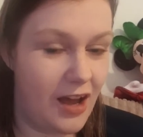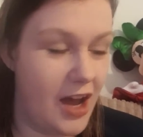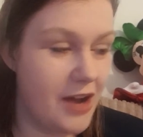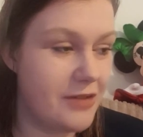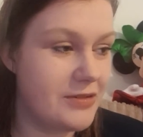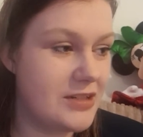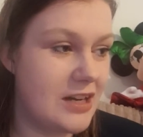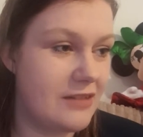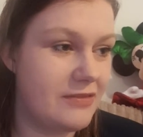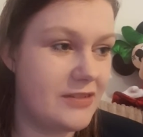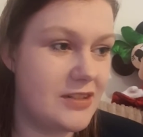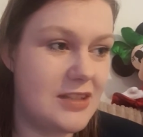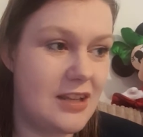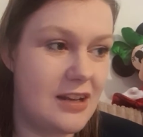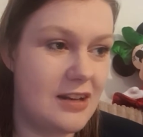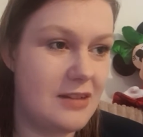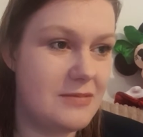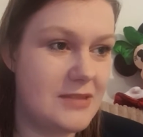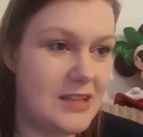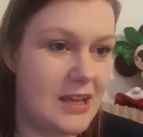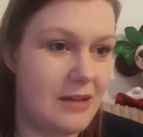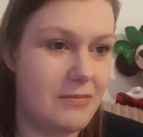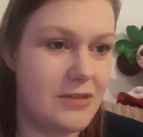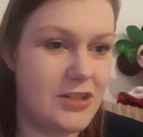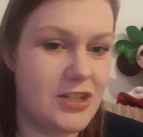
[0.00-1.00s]
I would have to send him
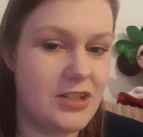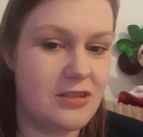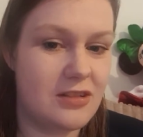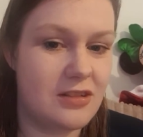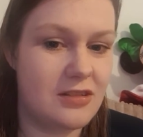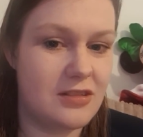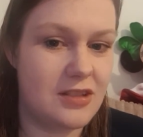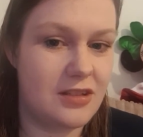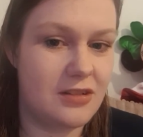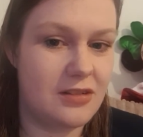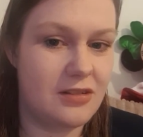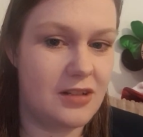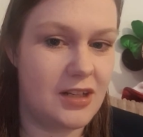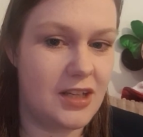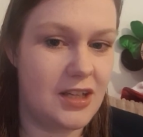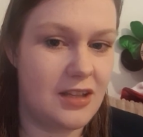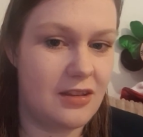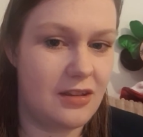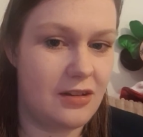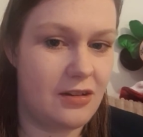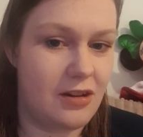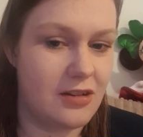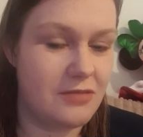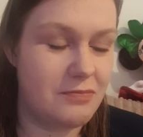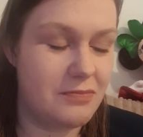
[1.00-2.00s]
sandwiches because he couldn't eat
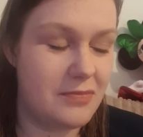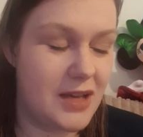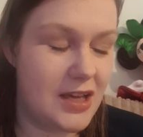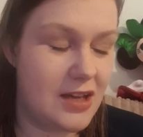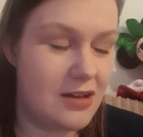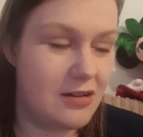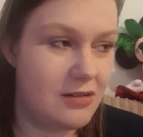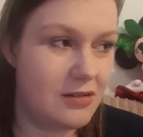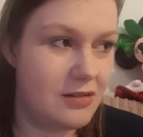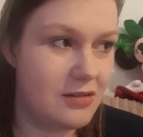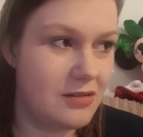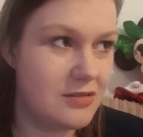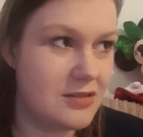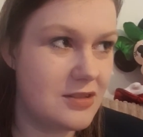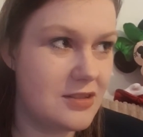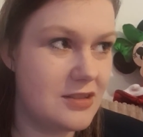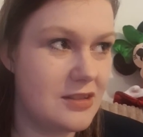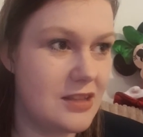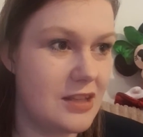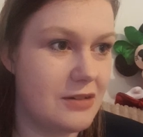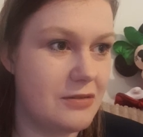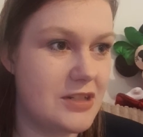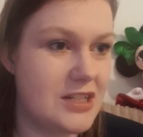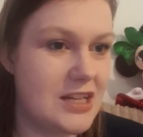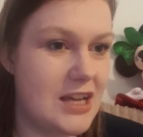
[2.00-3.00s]
the hot meals.
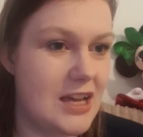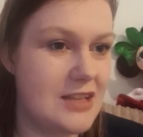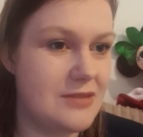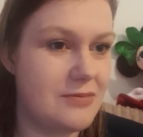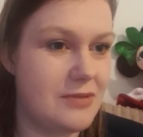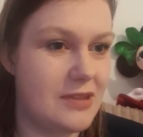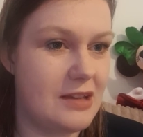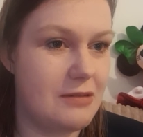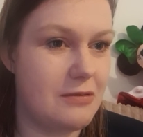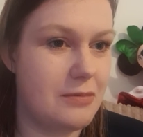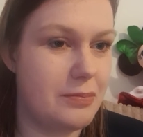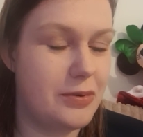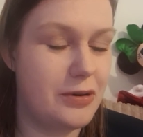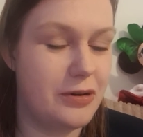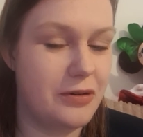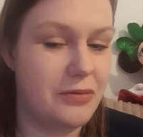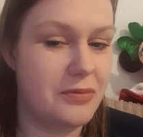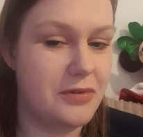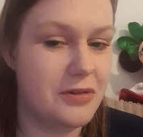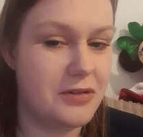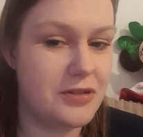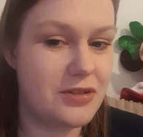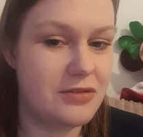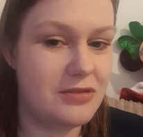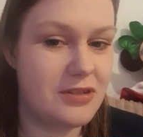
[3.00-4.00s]
There were days where they would pour
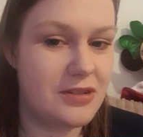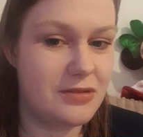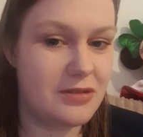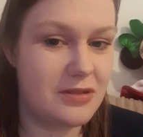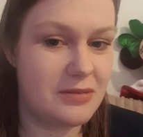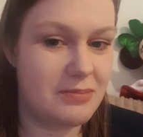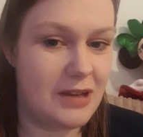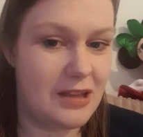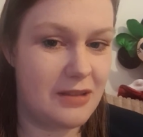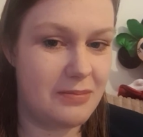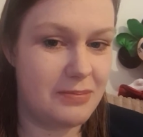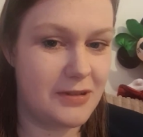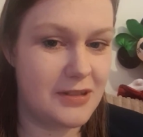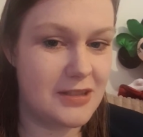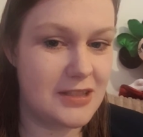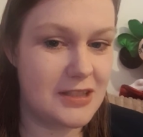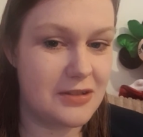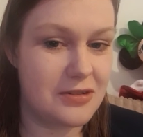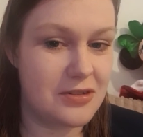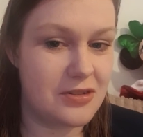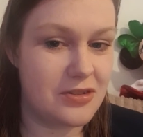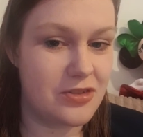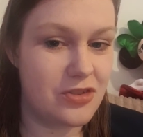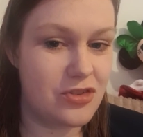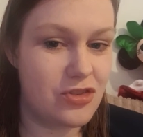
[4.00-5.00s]
water into his mouth because he
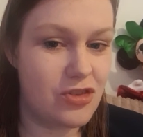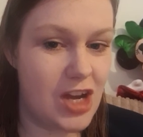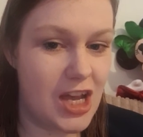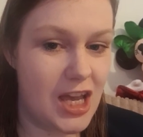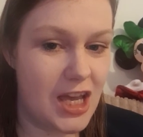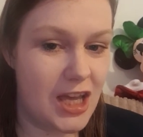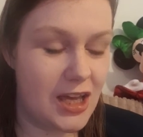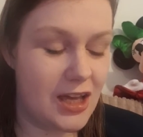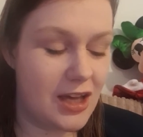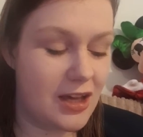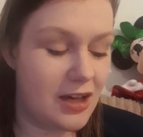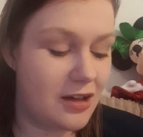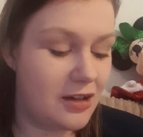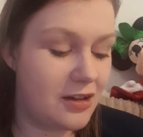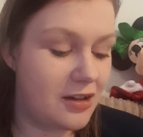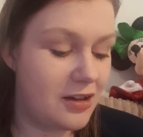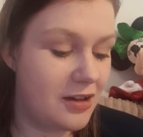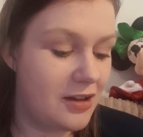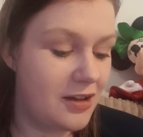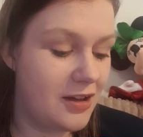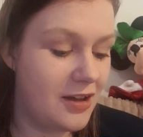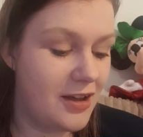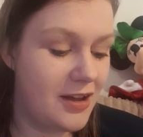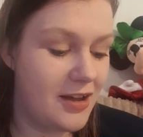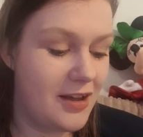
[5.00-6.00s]
couldn't drink.
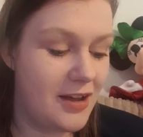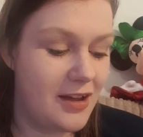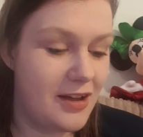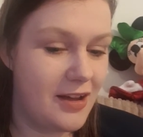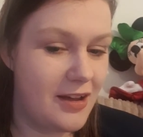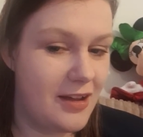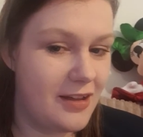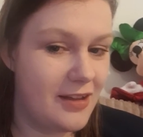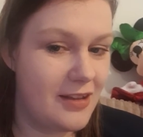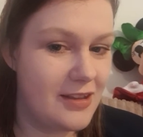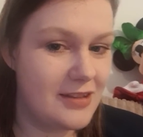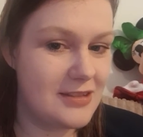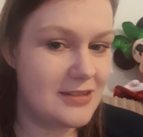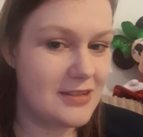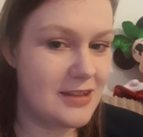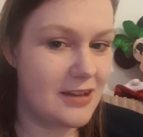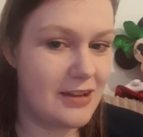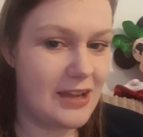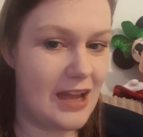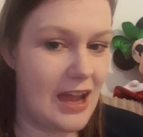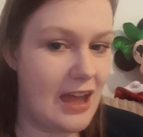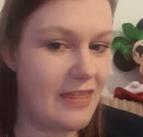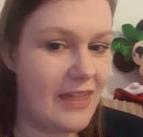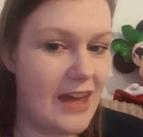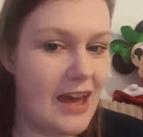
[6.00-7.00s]
So
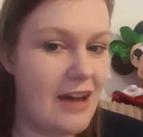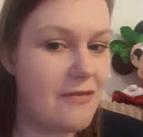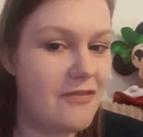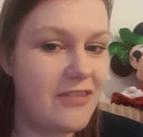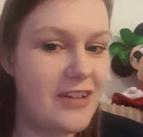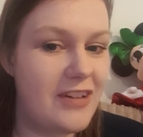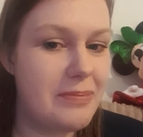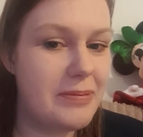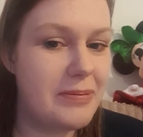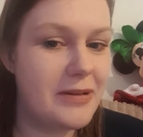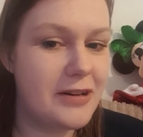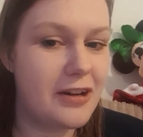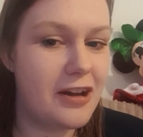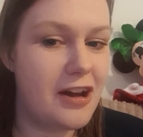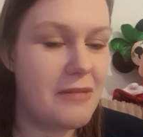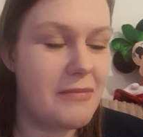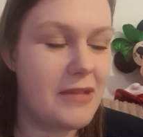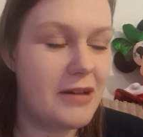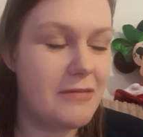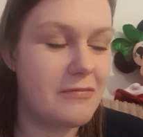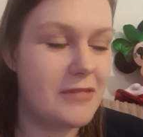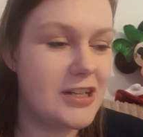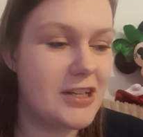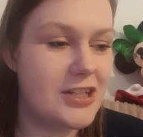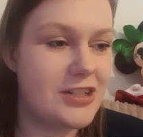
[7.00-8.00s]
yeah, that flippant
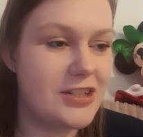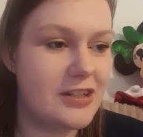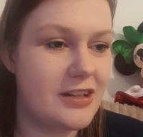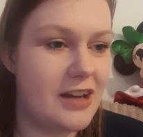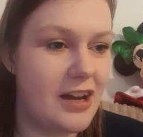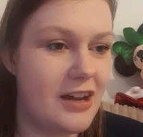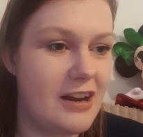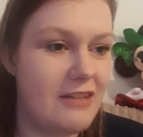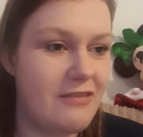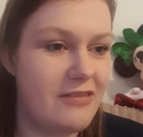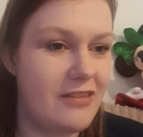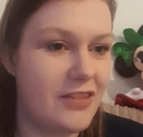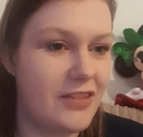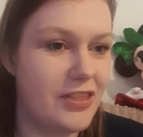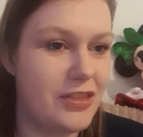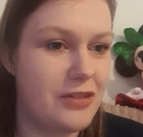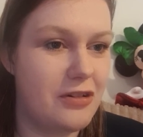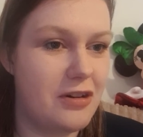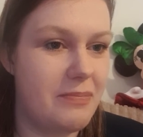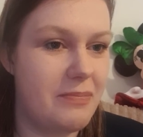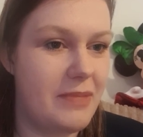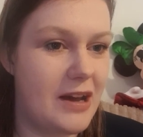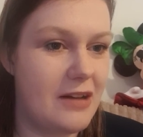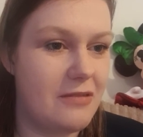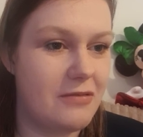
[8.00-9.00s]
comment, which I never even thought
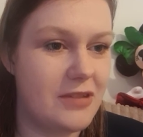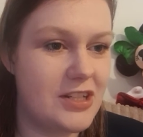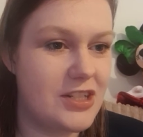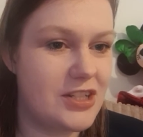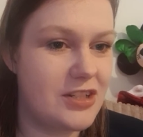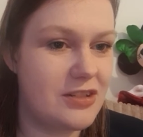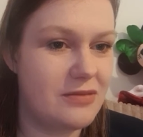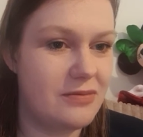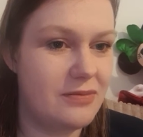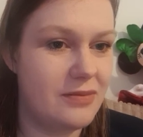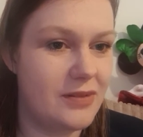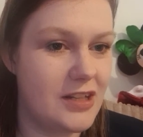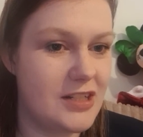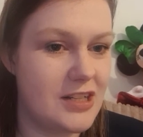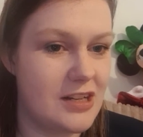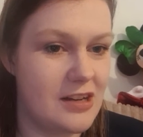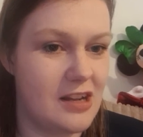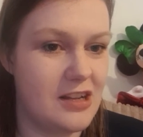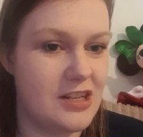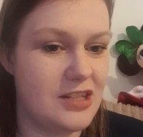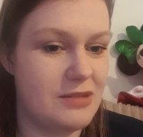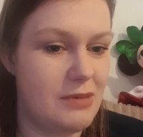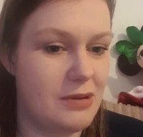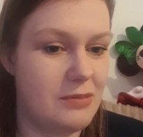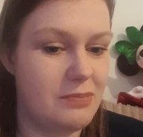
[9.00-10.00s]
about, which, I don't know,
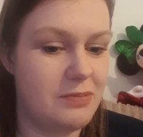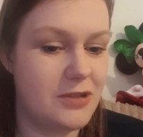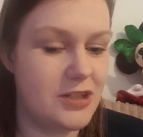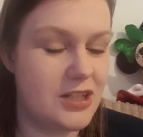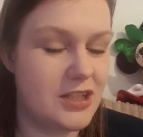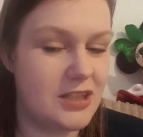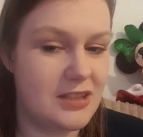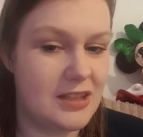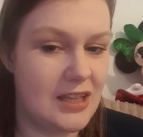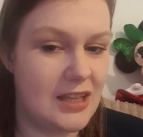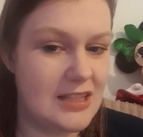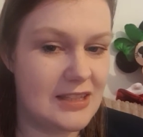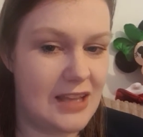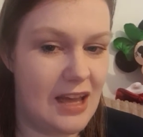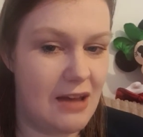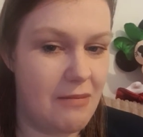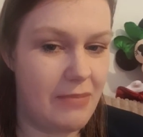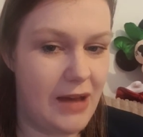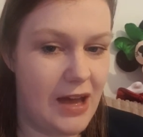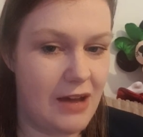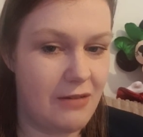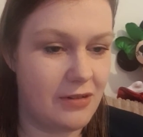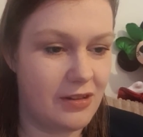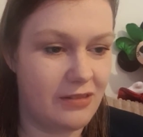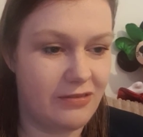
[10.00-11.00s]
she maybe put he's getting
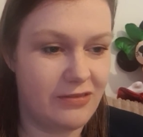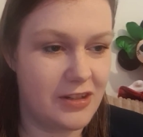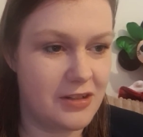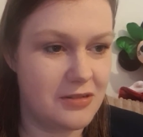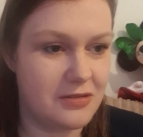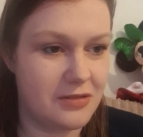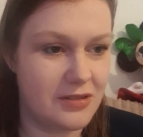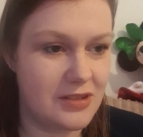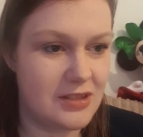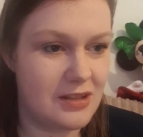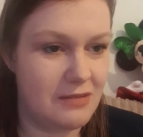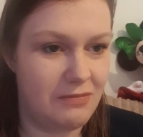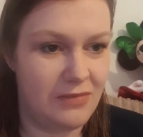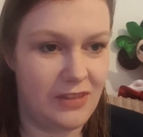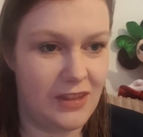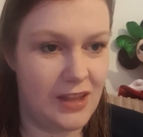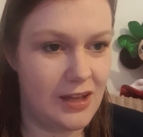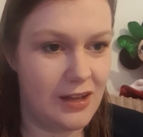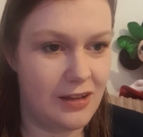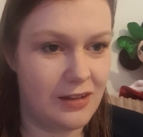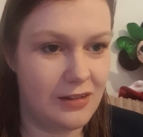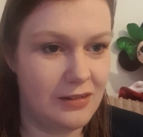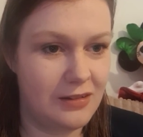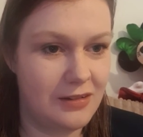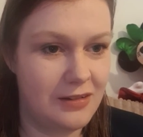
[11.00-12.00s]
better with food or
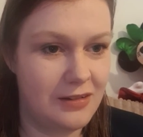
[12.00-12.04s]
something.